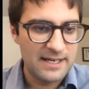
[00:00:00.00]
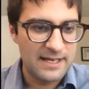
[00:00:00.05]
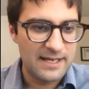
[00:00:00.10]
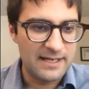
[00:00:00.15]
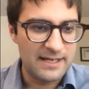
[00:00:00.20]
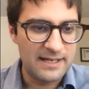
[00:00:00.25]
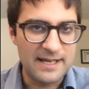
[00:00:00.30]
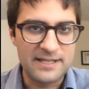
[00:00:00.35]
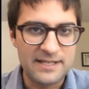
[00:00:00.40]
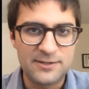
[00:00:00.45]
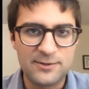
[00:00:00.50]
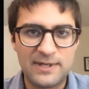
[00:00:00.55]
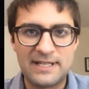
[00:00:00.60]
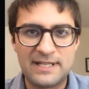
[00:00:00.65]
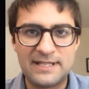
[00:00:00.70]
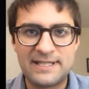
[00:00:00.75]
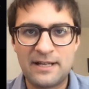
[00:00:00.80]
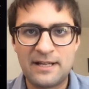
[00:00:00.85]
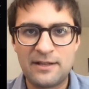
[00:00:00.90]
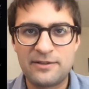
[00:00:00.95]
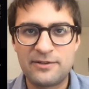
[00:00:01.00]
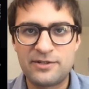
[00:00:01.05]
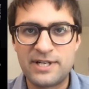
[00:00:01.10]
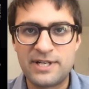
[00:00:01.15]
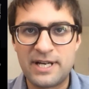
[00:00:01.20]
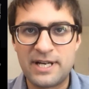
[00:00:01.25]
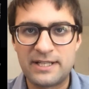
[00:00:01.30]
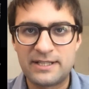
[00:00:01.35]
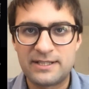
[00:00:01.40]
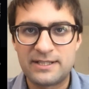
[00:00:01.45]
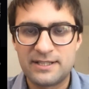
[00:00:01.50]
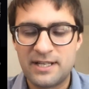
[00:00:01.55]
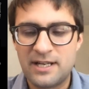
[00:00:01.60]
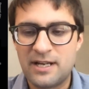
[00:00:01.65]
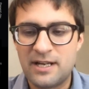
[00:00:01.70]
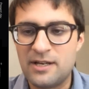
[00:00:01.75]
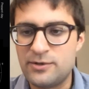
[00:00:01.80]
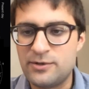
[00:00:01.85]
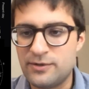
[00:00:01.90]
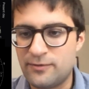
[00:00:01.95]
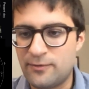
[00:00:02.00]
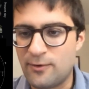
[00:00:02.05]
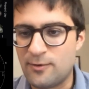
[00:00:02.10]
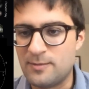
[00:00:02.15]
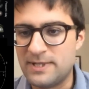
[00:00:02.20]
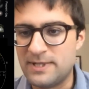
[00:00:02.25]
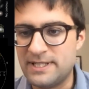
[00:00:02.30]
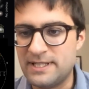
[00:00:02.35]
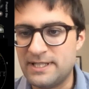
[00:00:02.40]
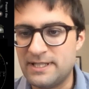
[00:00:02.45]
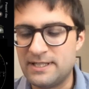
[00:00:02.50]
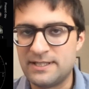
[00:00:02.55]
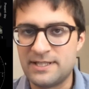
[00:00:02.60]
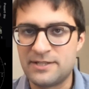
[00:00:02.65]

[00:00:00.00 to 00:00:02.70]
And as you can tell, they're not uniformly